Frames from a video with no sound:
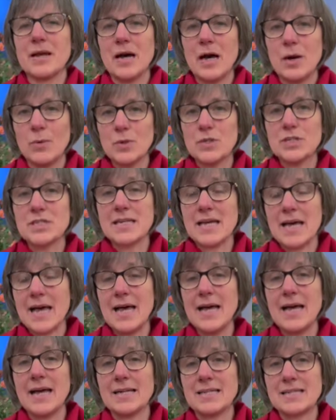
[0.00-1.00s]
I want to
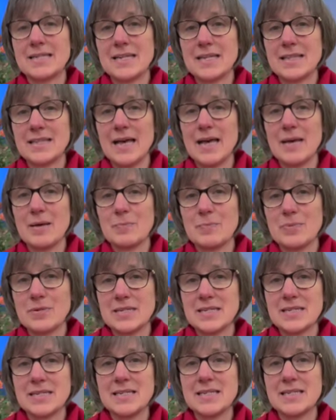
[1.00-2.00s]
add to that
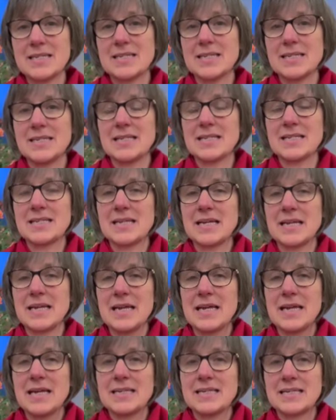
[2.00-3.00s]
persistent,
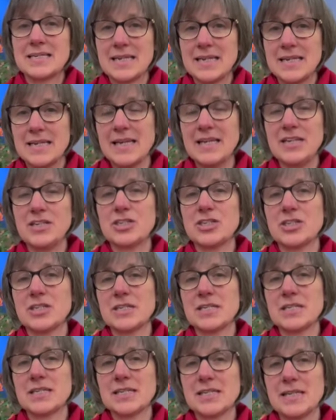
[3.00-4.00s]

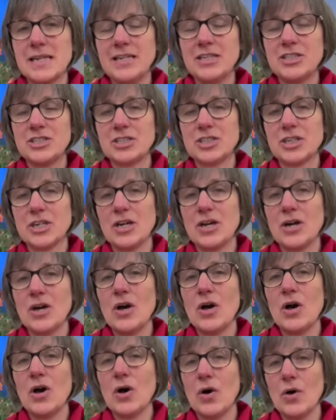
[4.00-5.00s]
tenacious nature
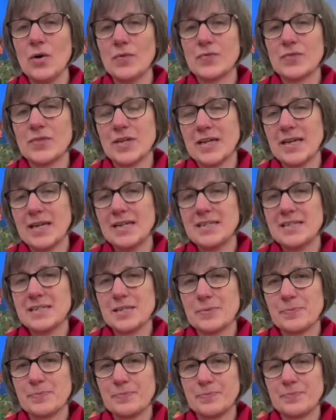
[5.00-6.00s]
of the
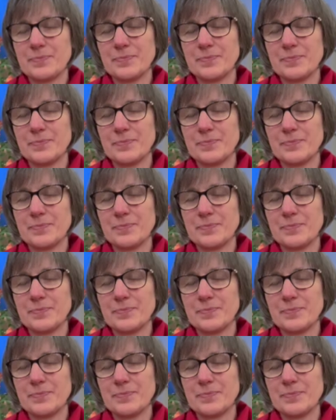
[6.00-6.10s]
kingdom.